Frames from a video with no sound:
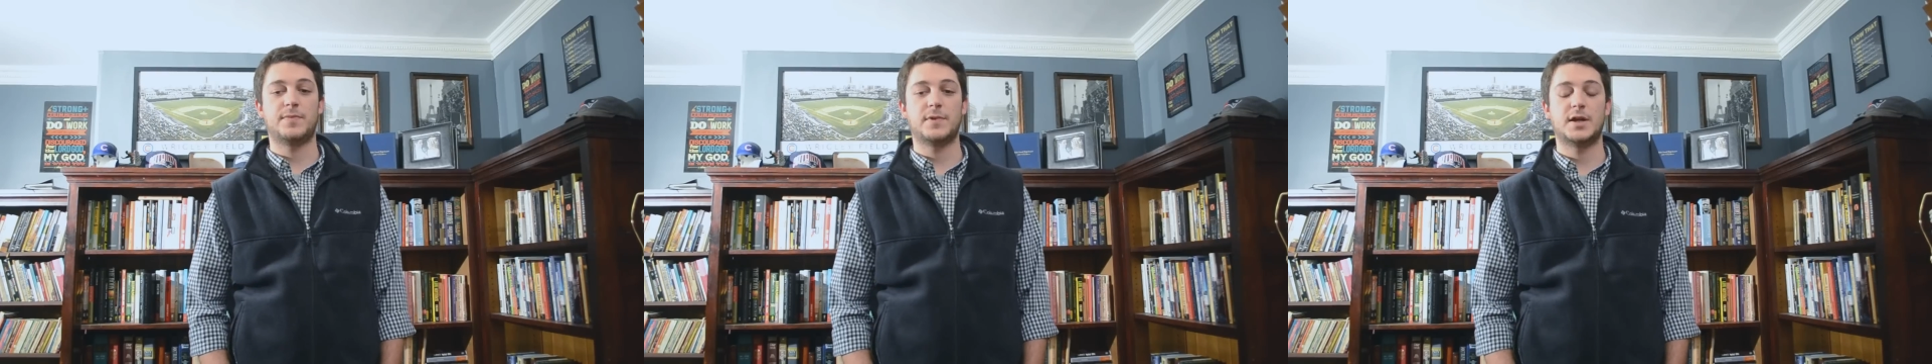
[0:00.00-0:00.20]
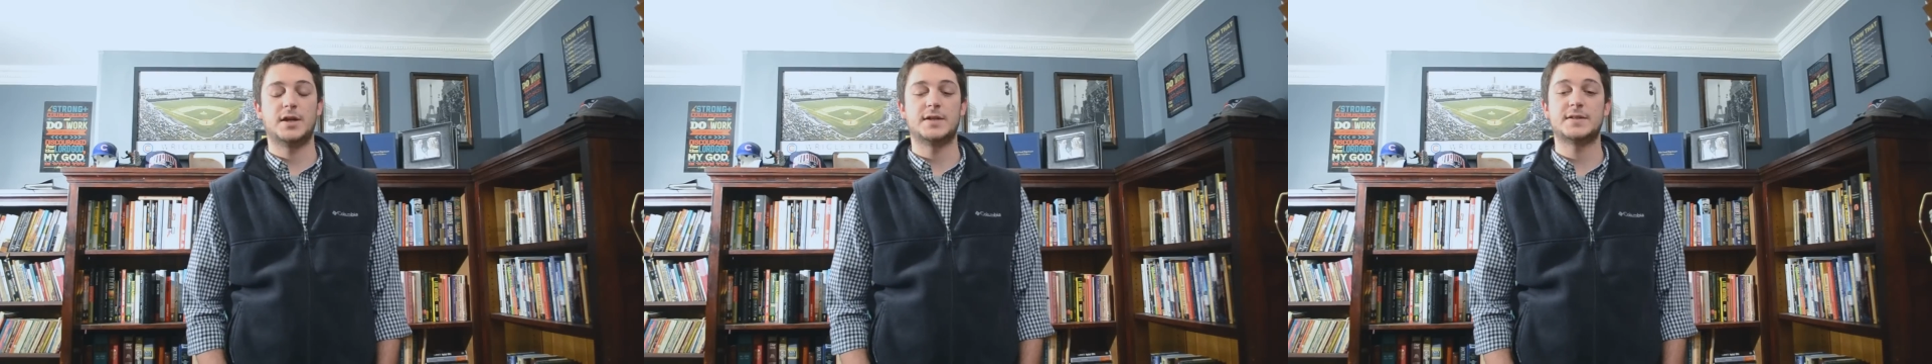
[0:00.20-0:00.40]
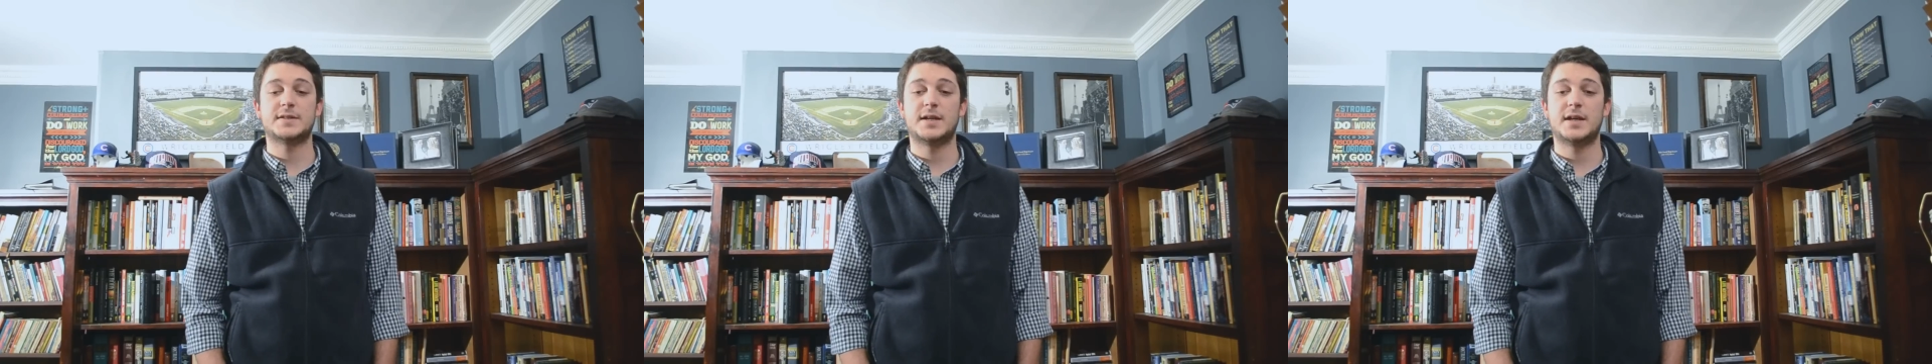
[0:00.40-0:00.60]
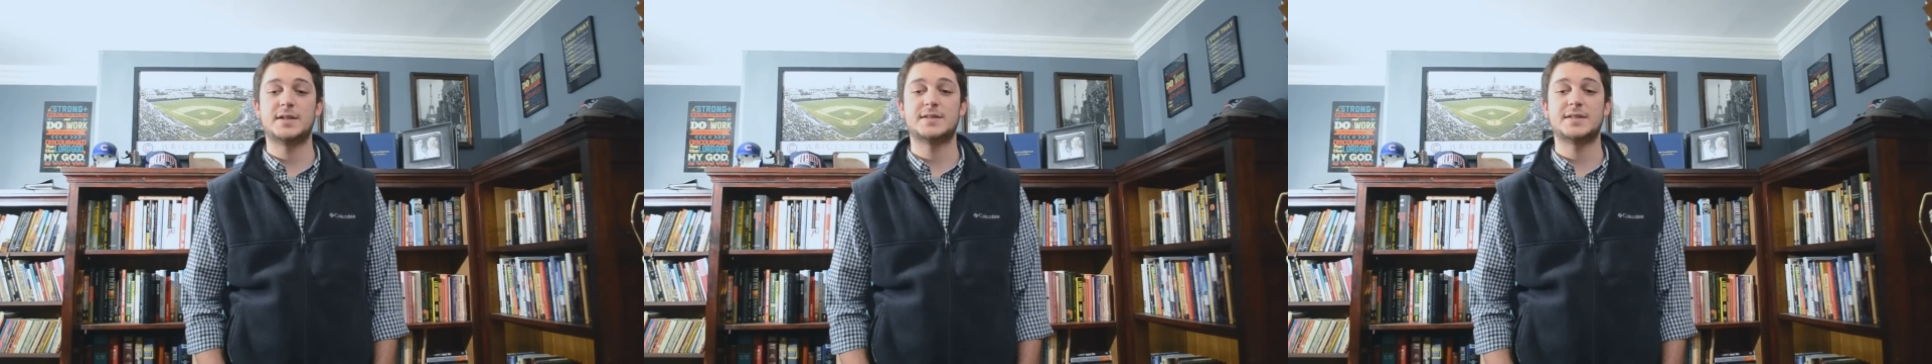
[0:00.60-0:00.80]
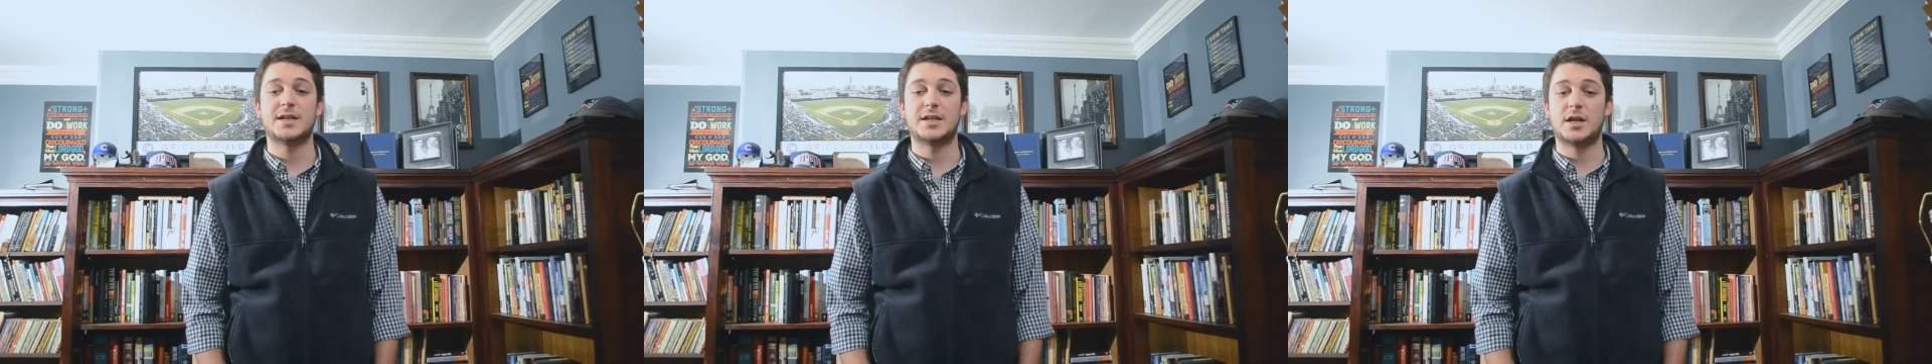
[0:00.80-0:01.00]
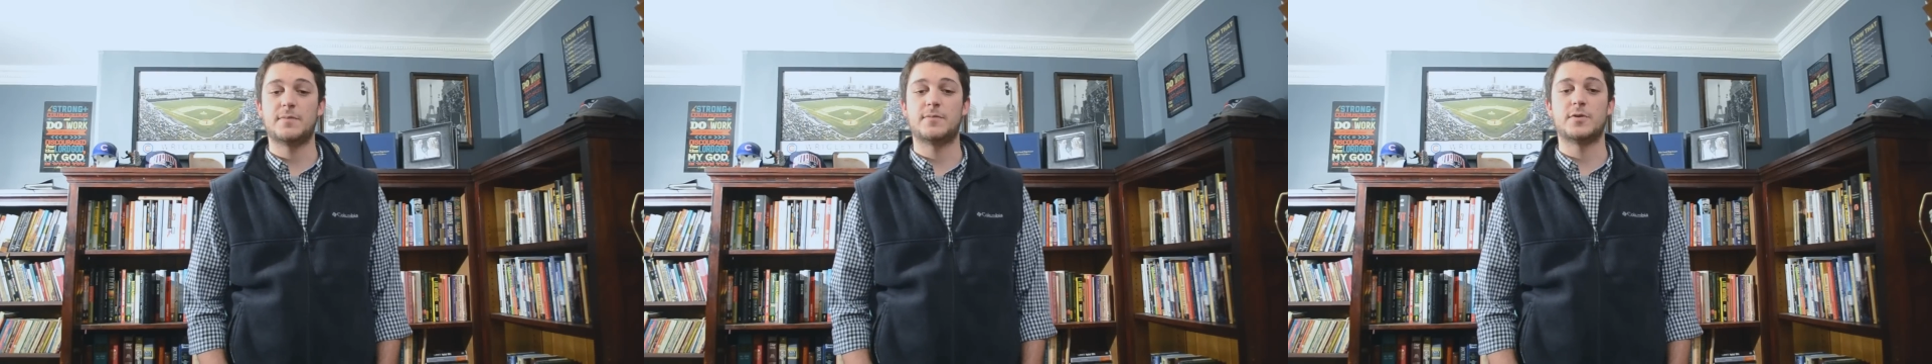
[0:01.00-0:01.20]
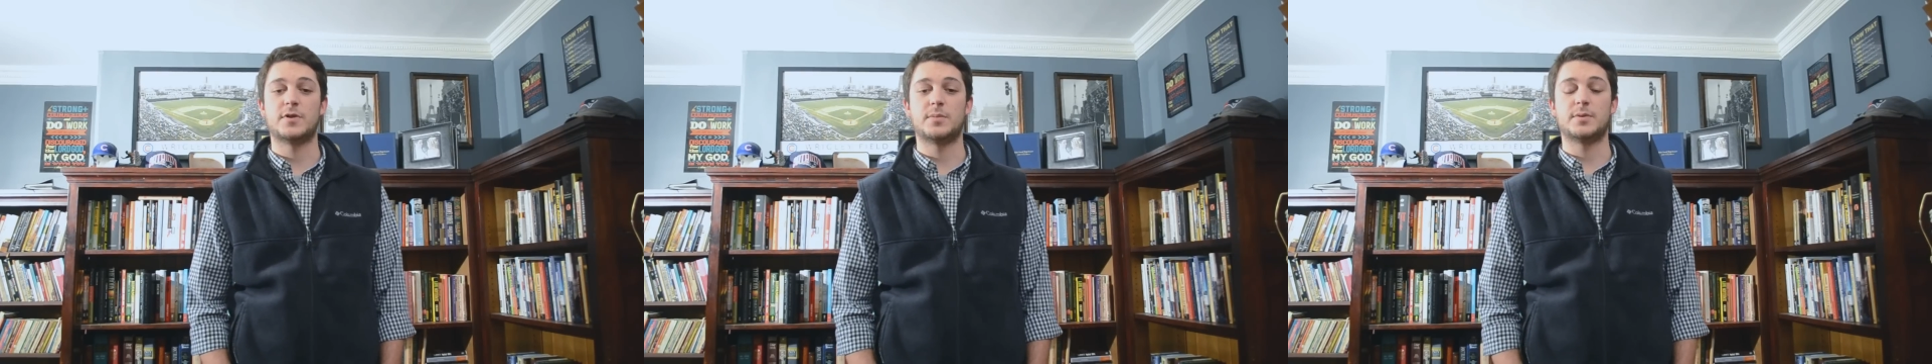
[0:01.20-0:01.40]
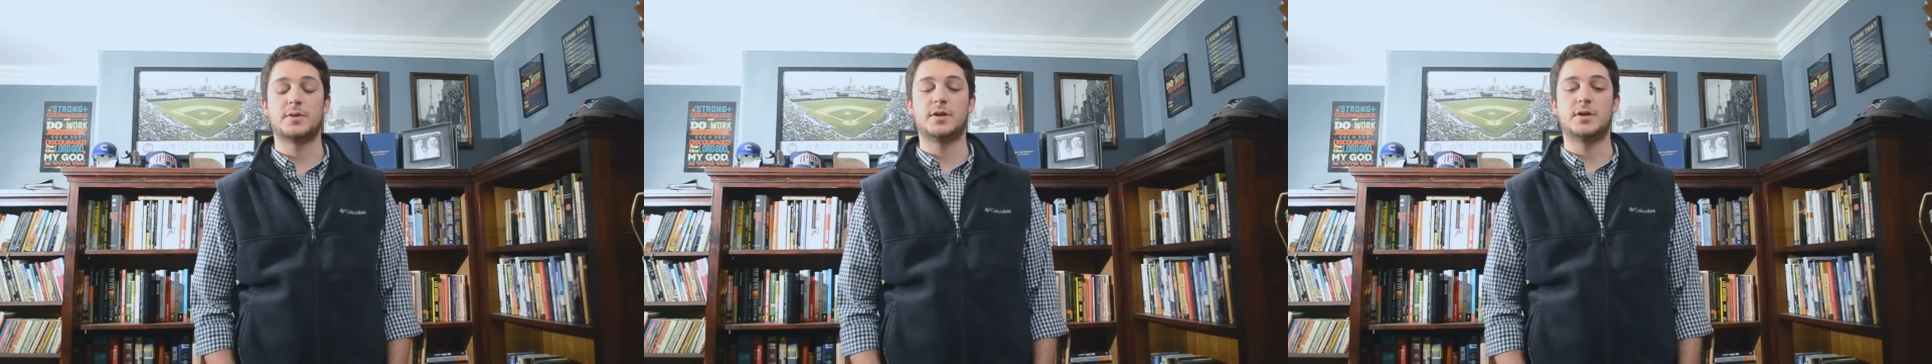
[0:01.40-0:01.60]
and instead stand up for their
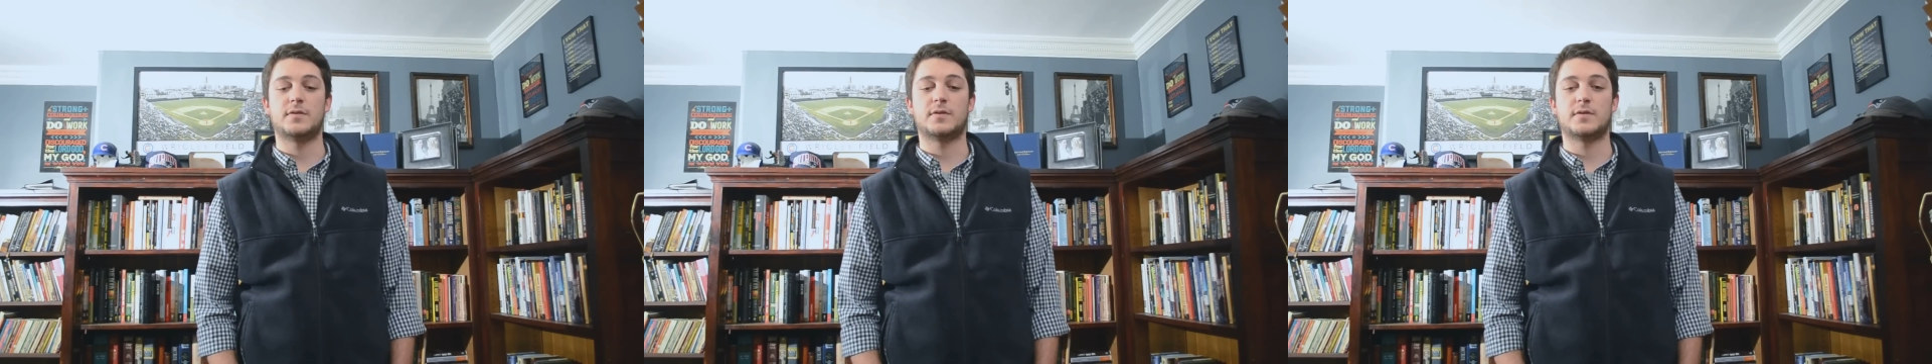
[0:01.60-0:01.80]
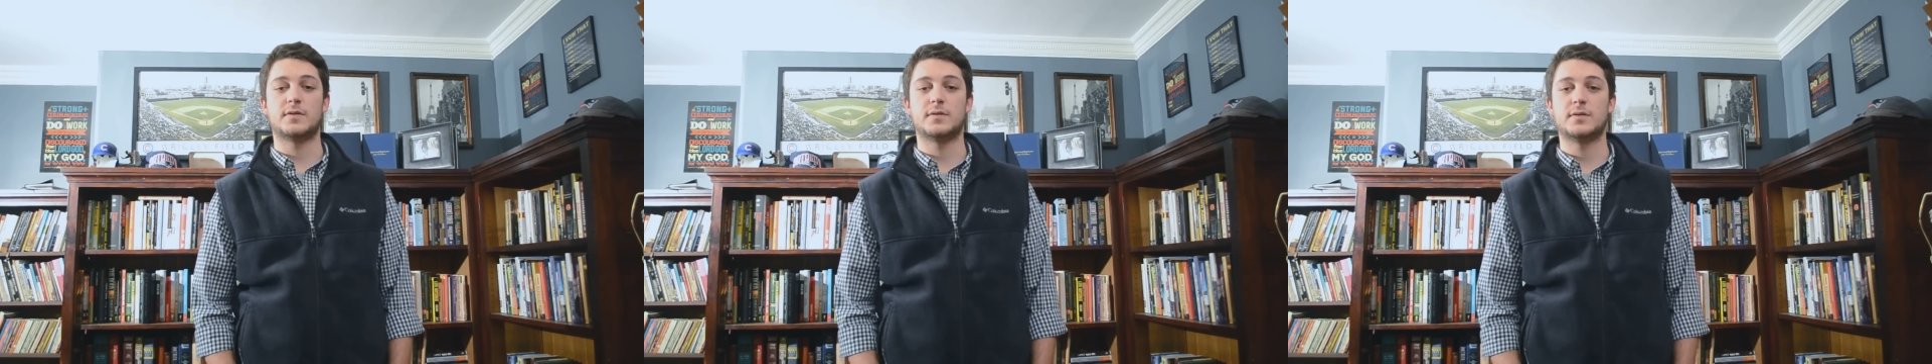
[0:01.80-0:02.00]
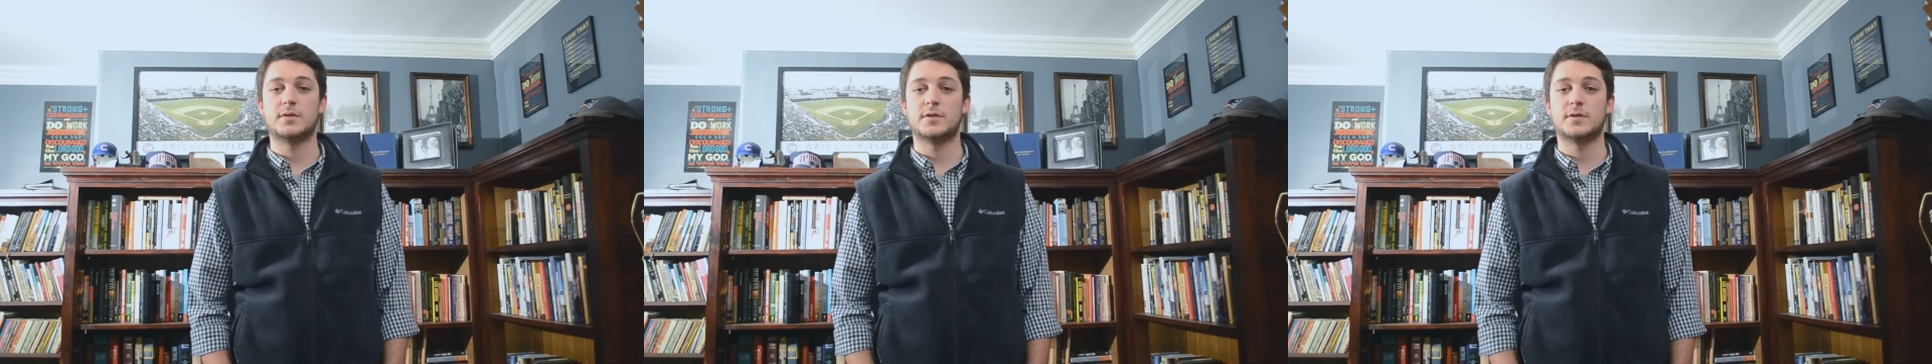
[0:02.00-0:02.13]
beliefs,